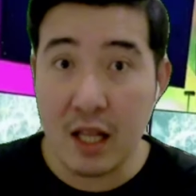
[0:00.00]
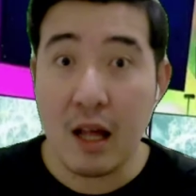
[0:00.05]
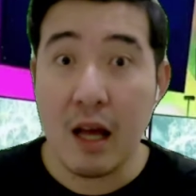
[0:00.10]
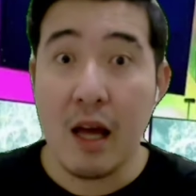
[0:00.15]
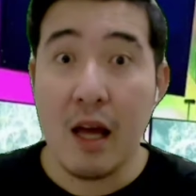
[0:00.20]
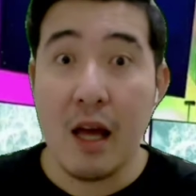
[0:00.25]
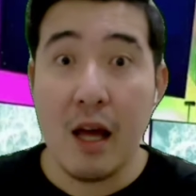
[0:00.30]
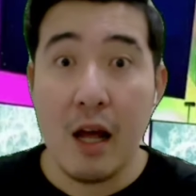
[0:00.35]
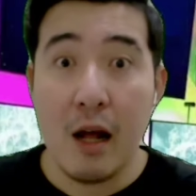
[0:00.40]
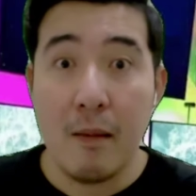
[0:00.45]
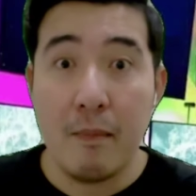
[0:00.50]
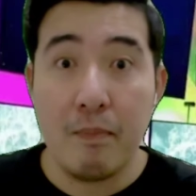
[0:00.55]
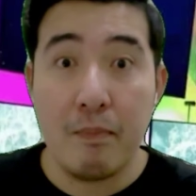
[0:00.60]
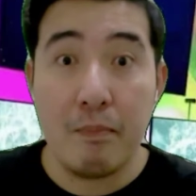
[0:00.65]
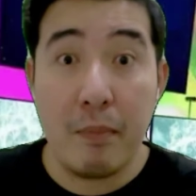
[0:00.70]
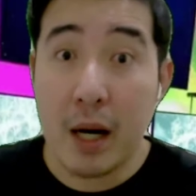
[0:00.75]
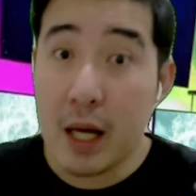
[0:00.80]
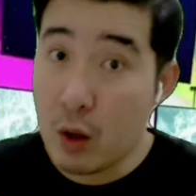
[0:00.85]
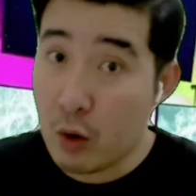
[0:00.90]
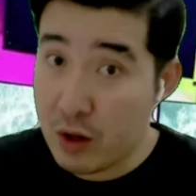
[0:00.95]
it
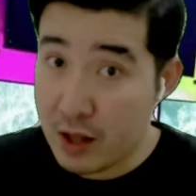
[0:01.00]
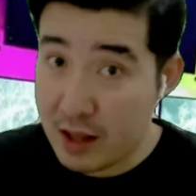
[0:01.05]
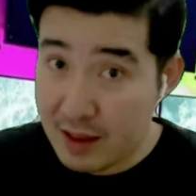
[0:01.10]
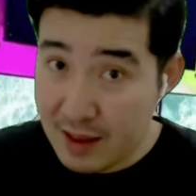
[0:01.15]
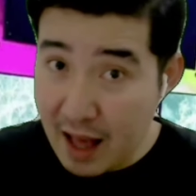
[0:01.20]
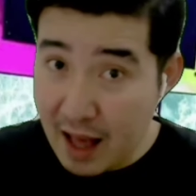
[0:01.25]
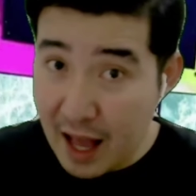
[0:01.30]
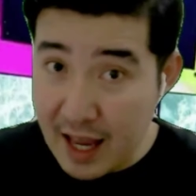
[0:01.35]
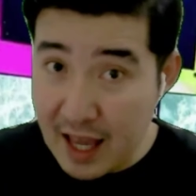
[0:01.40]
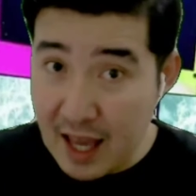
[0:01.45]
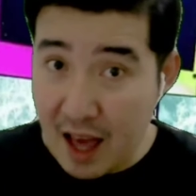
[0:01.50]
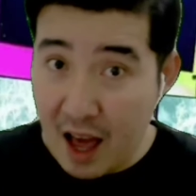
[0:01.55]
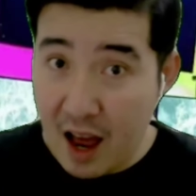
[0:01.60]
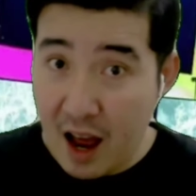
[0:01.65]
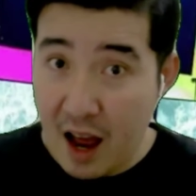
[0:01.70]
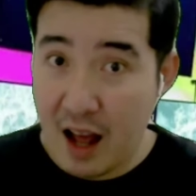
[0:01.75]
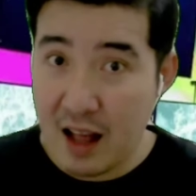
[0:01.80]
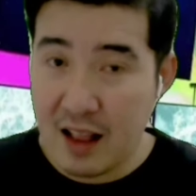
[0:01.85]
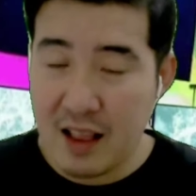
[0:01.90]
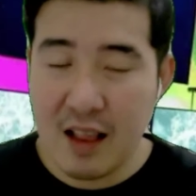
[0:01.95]
barot
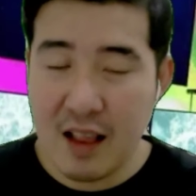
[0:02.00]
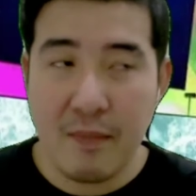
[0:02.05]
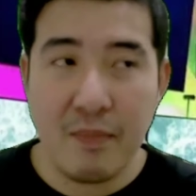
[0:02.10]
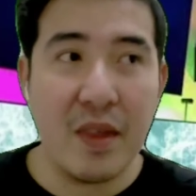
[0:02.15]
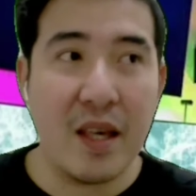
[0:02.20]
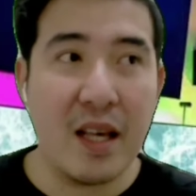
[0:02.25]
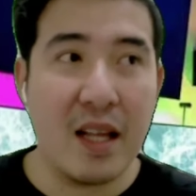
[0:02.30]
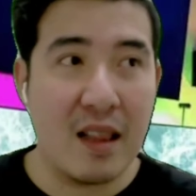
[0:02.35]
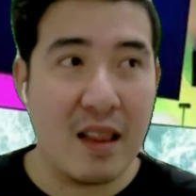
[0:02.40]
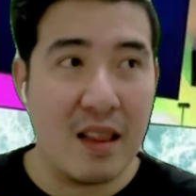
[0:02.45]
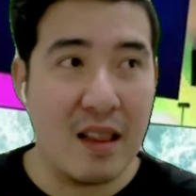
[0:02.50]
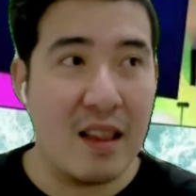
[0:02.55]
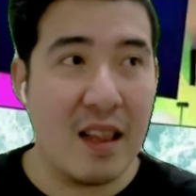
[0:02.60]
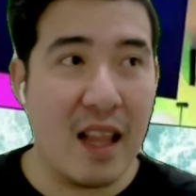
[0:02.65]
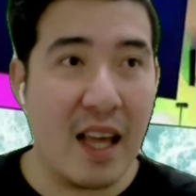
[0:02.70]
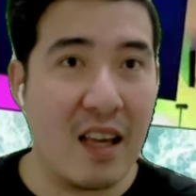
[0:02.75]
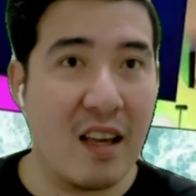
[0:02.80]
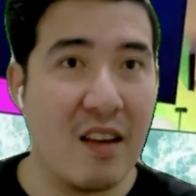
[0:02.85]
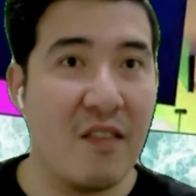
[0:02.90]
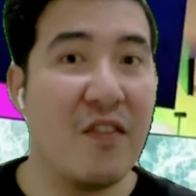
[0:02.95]
Something
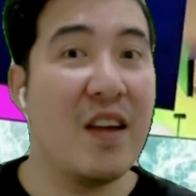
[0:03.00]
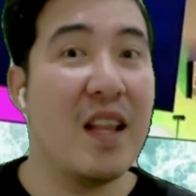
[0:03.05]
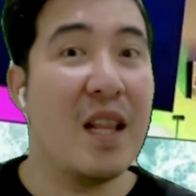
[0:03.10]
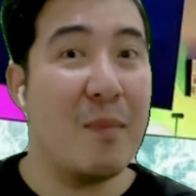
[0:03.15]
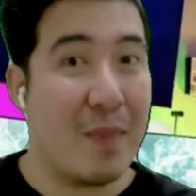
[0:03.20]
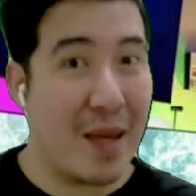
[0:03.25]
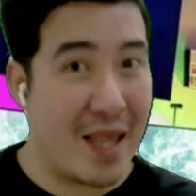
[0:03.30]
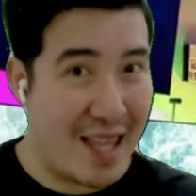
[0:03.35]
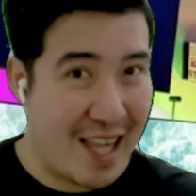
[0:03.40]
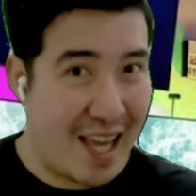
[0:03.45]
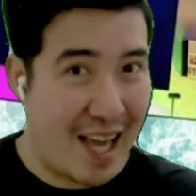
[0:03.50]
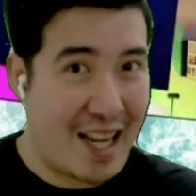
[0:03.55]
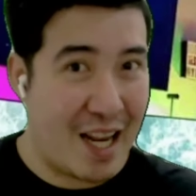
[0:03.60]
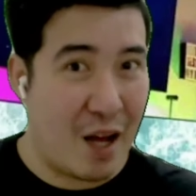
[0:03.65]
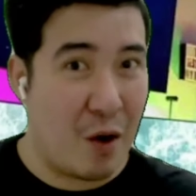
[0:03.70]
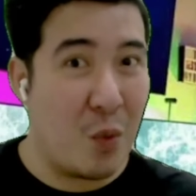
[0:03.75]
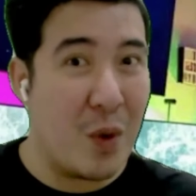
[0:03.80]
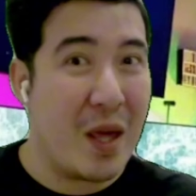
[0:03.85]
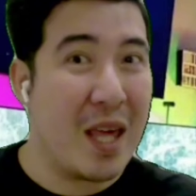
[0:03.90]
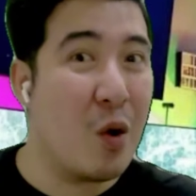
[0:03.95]
like
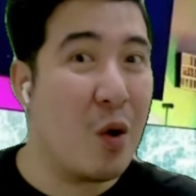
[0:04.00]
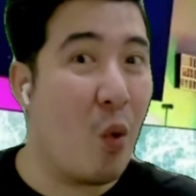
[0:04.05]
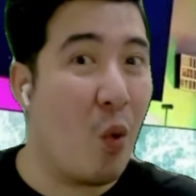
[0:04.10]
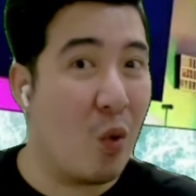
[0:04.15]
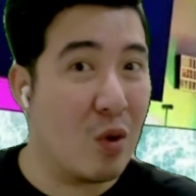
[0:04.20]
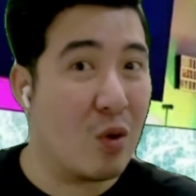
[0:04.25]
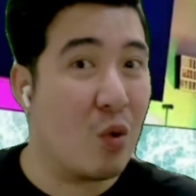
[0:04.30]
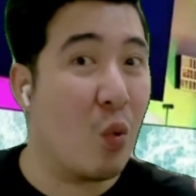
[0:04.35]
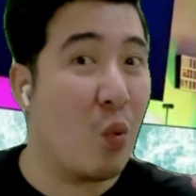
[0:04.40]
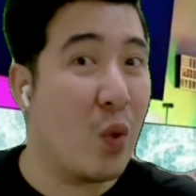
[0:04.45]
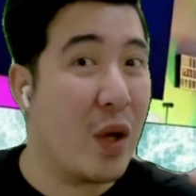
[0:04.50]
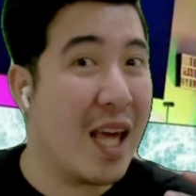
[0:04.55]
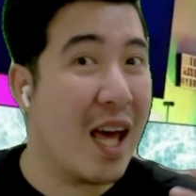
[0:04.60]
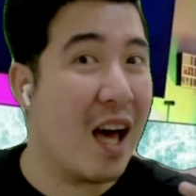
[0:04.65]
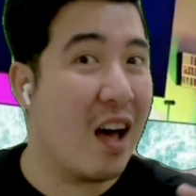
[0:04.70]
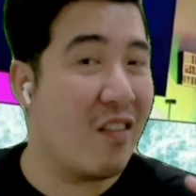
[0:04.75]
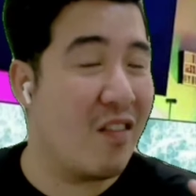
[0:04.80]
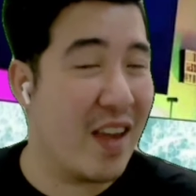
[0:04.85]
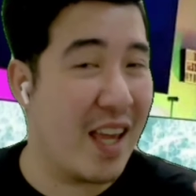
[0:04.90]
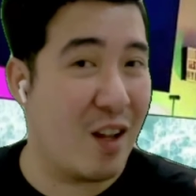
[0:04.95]
Filipiniana. We call we
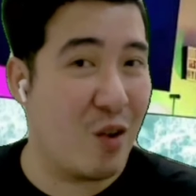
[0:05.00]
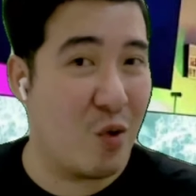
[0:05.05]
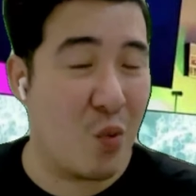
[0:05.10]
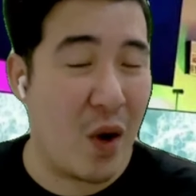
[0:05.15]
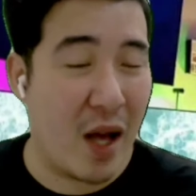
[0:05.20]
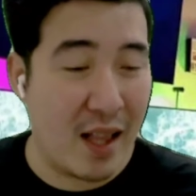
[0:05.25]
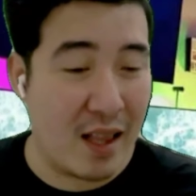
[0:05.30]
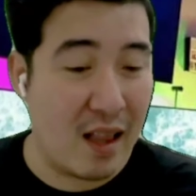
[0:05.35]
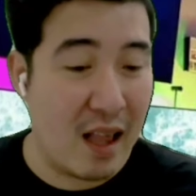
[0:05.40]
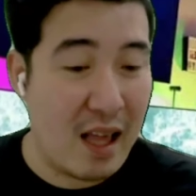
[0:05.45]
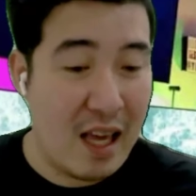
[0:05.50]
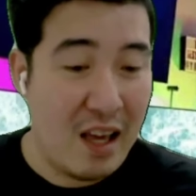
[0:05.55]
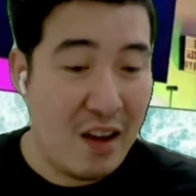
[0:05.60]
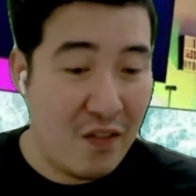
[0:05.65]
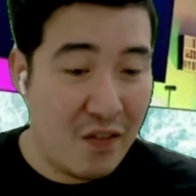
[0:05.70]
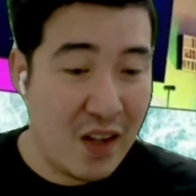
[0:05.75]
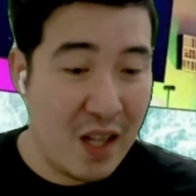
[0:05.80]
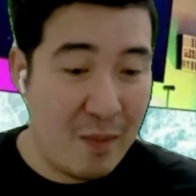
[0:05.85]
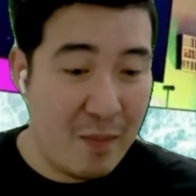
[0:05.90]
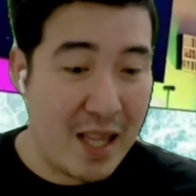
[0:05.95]
have a dress,
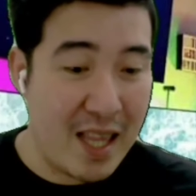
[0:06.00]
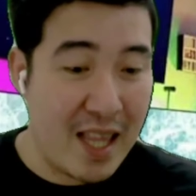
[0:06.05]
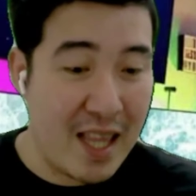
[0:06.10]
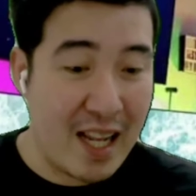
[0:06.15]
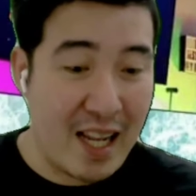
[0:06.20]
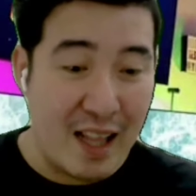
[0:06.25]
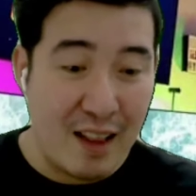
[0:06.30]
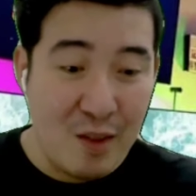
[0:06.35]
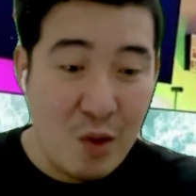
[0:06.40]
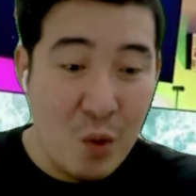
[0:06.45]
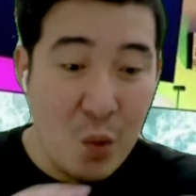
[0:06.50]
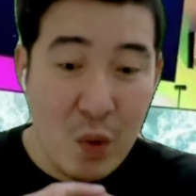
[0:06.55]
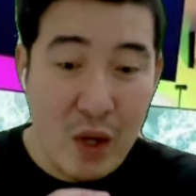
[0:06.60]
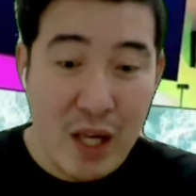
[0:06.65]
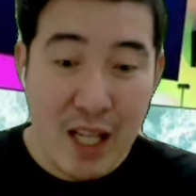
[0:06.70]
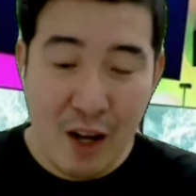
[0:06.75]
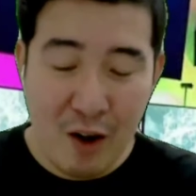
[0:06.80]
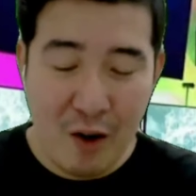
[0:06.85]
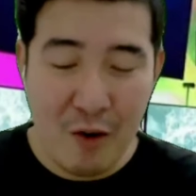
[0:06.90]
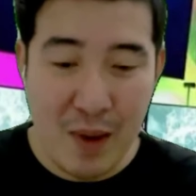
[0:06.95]
Filipiniana. So
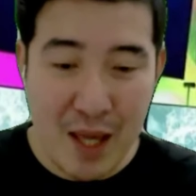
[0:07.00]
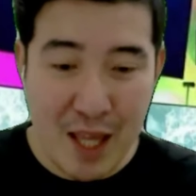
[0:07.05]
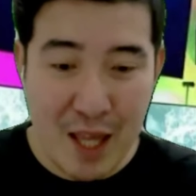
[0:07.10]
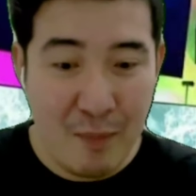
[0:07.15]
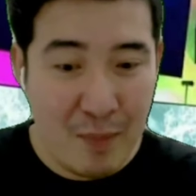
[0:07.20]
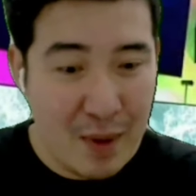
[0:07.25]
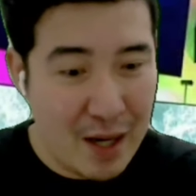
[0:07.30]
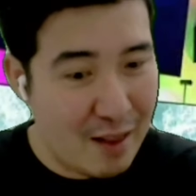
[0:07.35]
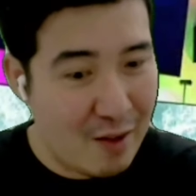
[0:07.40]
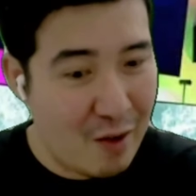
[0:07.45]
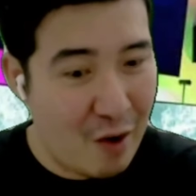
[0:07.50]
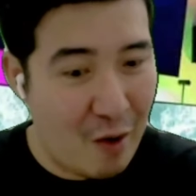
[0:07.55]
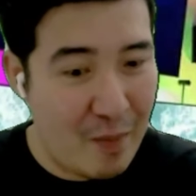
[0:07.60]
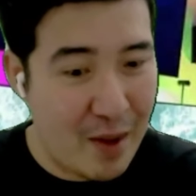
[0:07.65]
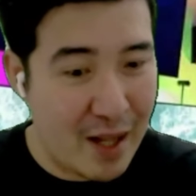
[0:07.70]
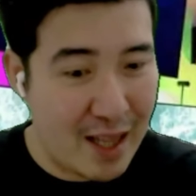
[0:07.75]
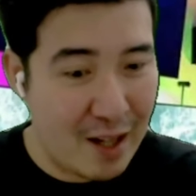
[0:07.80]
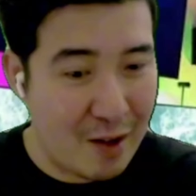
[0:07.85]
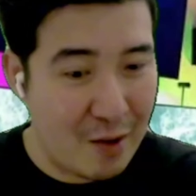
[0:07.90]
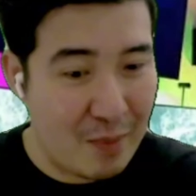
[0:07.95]
in Armenia, please
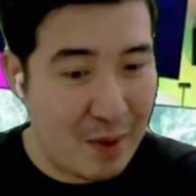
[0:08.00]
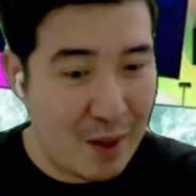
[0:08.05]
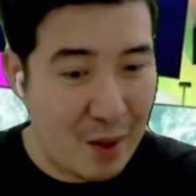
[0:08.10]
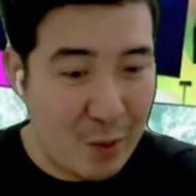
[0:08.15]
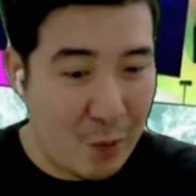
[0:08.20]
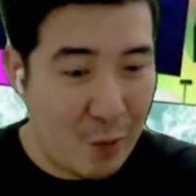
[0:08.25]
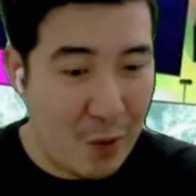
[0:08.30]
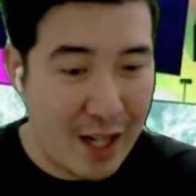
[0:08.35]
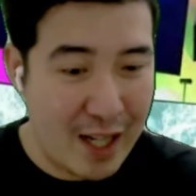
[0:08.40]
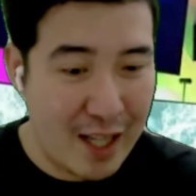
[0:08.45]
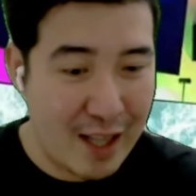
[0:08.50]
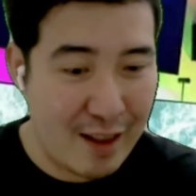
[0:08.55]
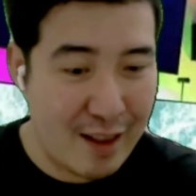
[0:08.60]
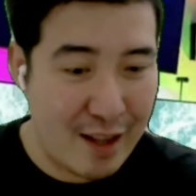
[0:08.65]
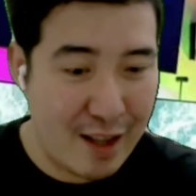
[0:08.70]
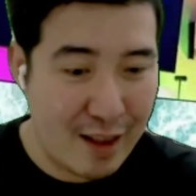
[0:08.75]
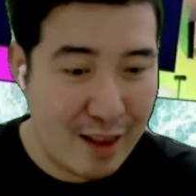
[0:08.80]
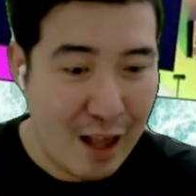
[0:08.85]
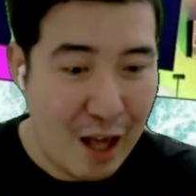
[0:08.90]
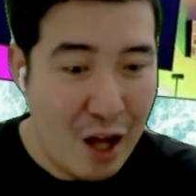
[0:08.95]
comment down below. What is
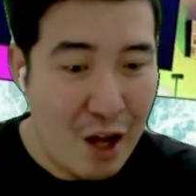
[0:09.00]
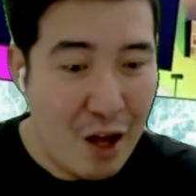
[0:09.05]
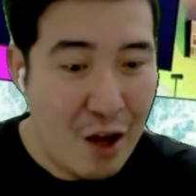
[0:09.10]
this?